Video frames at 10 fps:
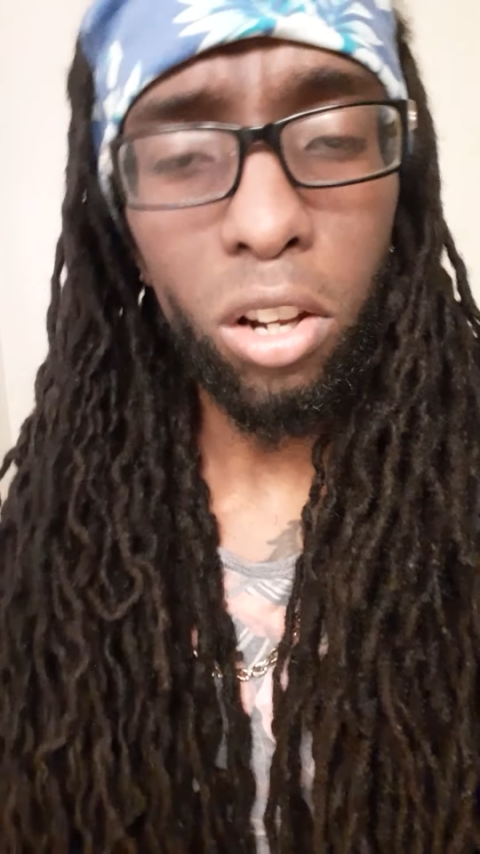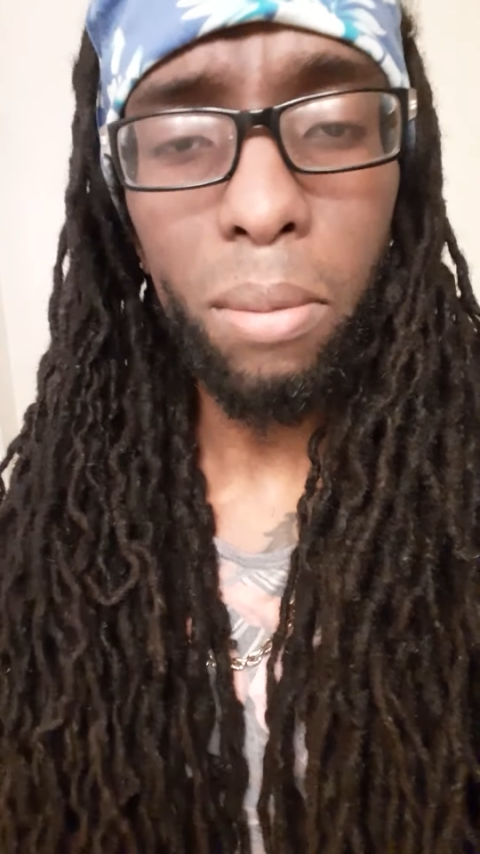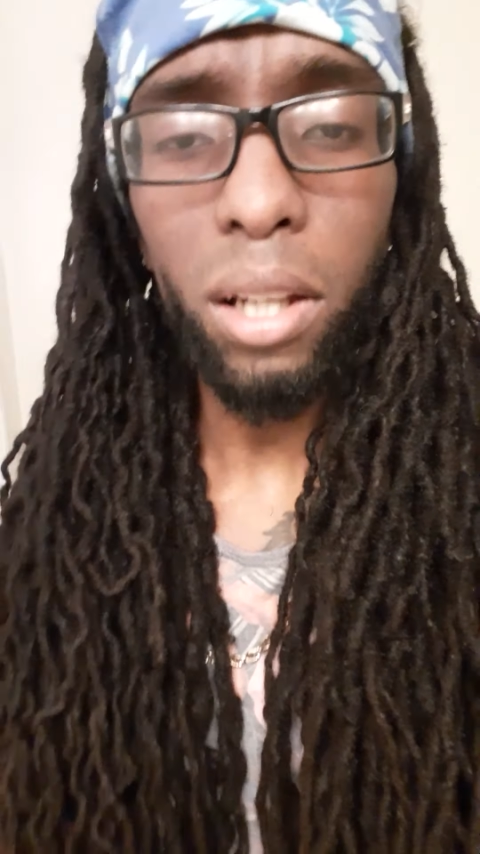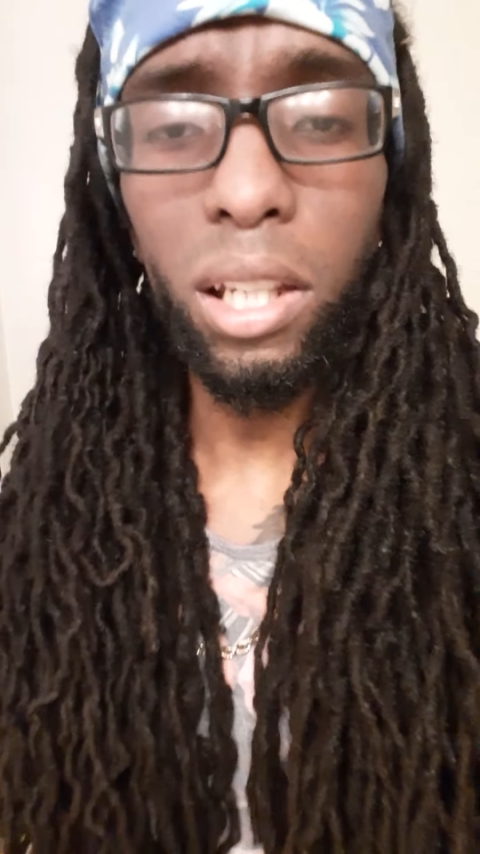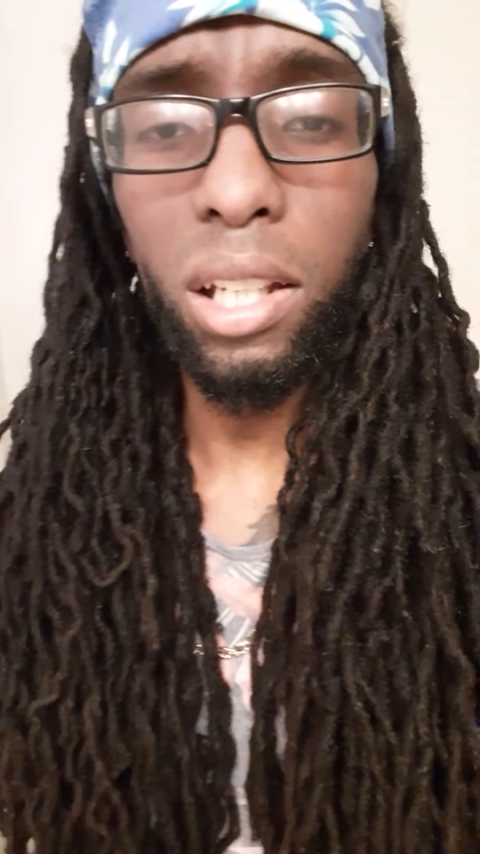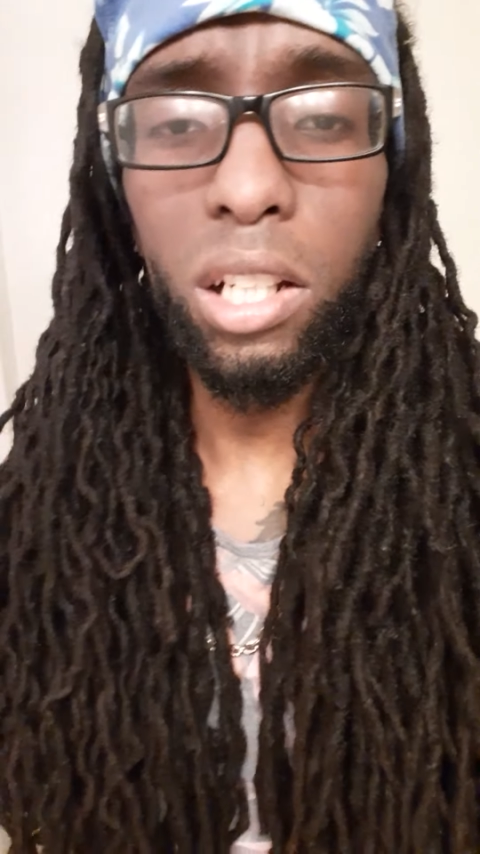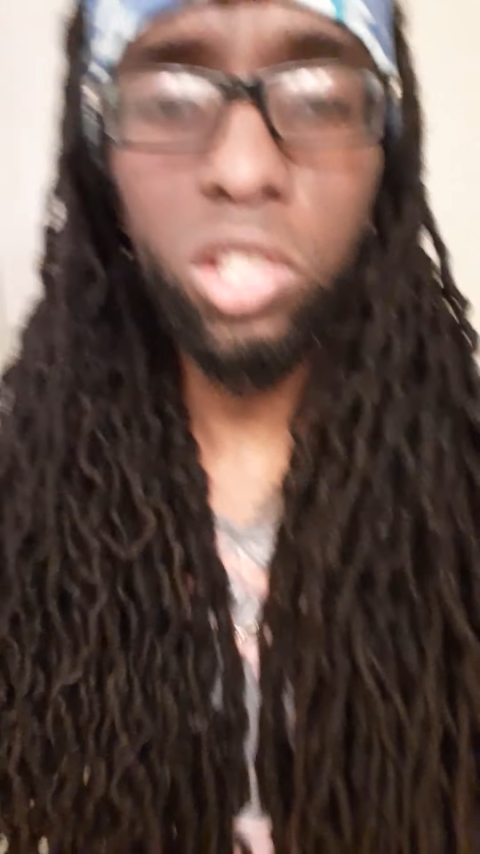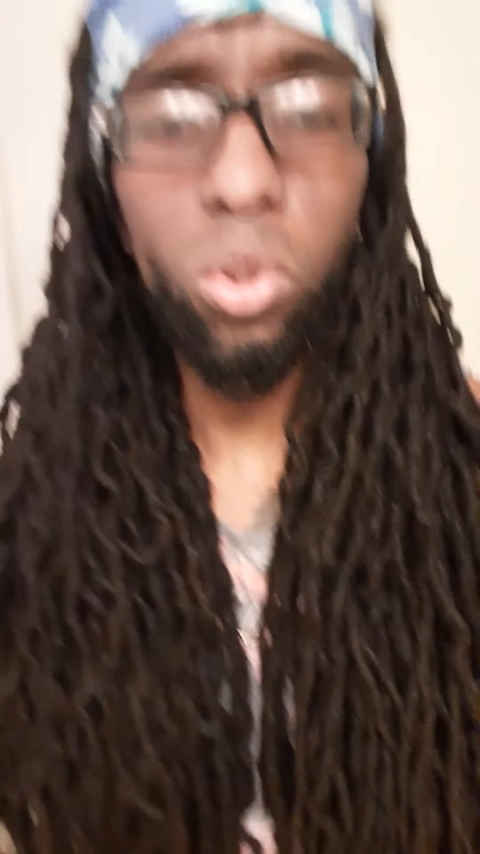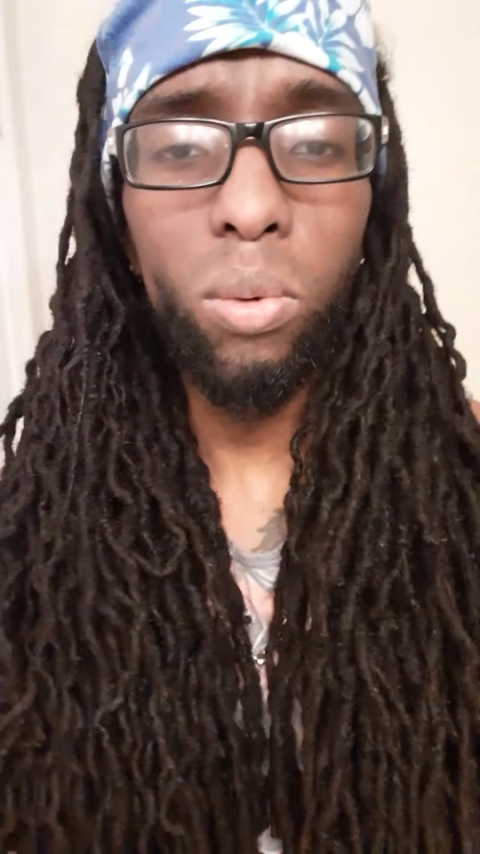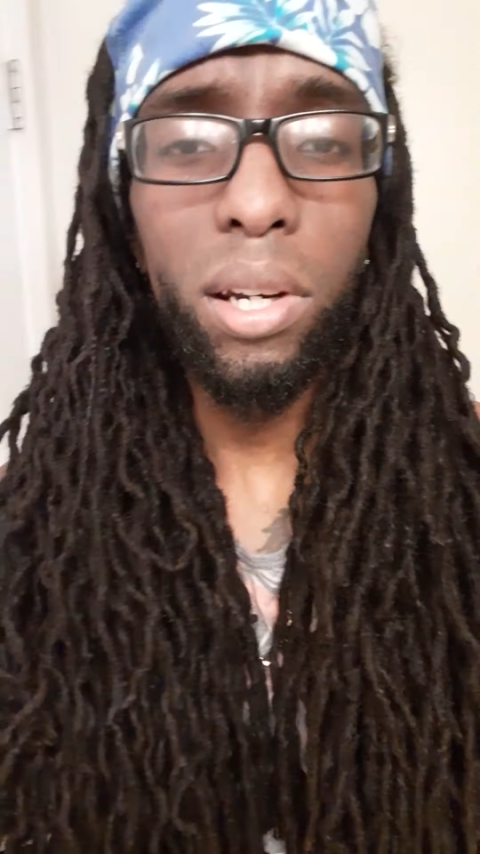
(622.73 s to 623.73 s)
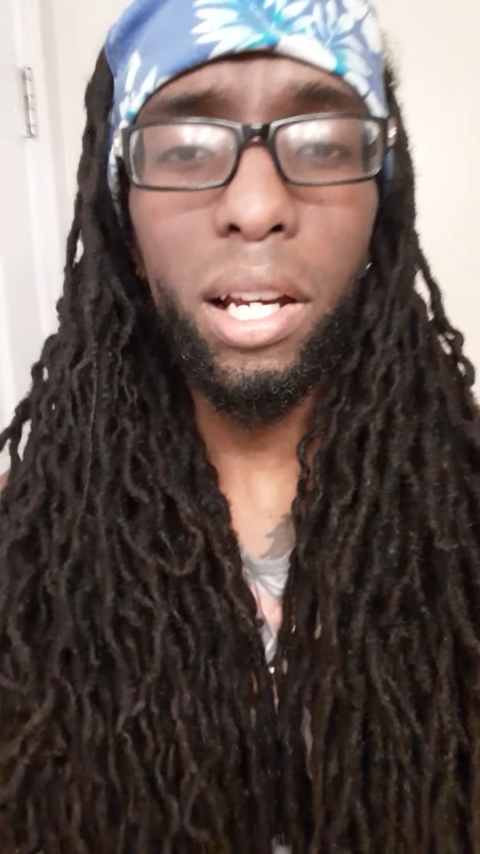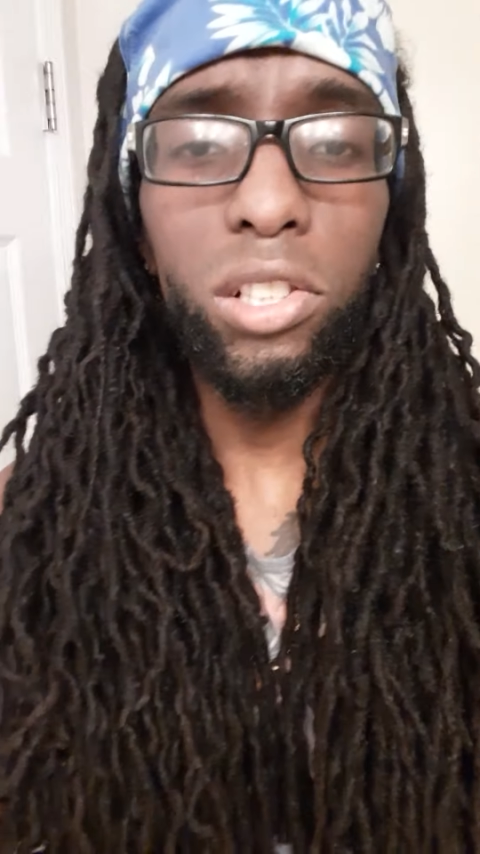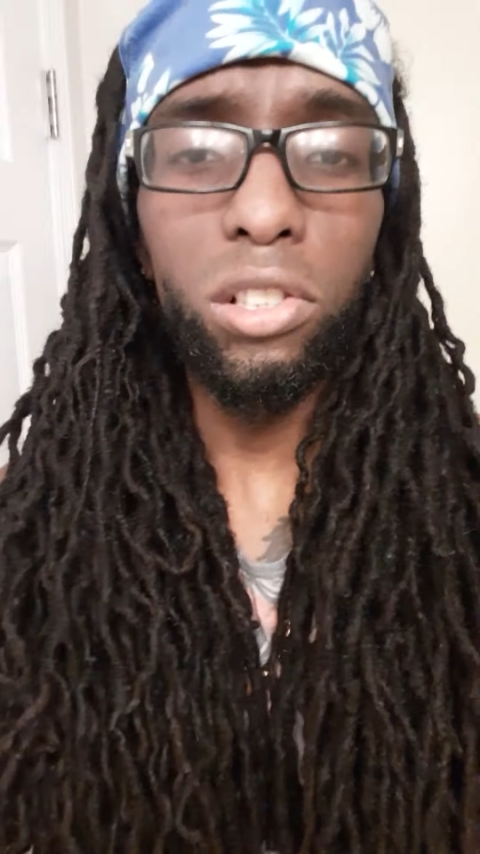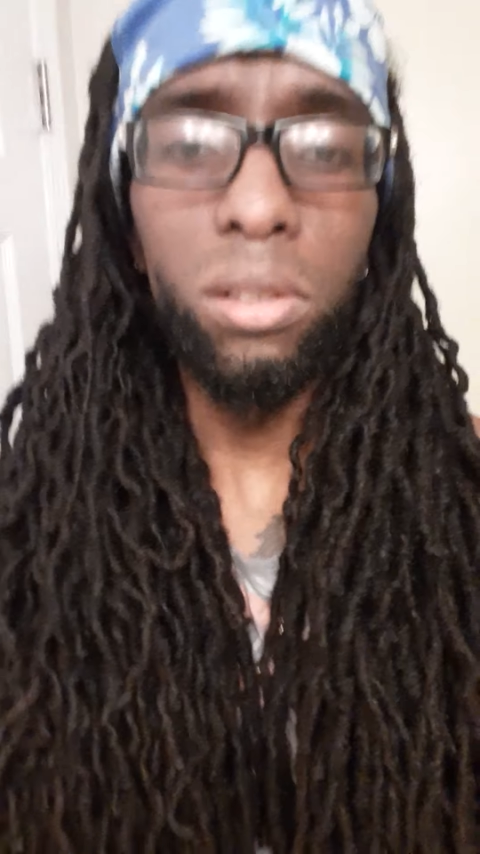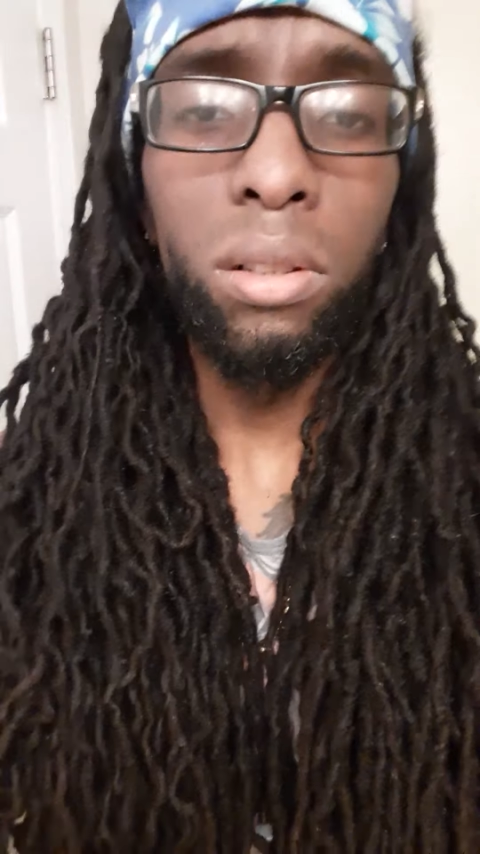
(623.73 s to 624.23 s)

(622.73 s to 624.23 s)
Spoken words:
about getting in tune with nature,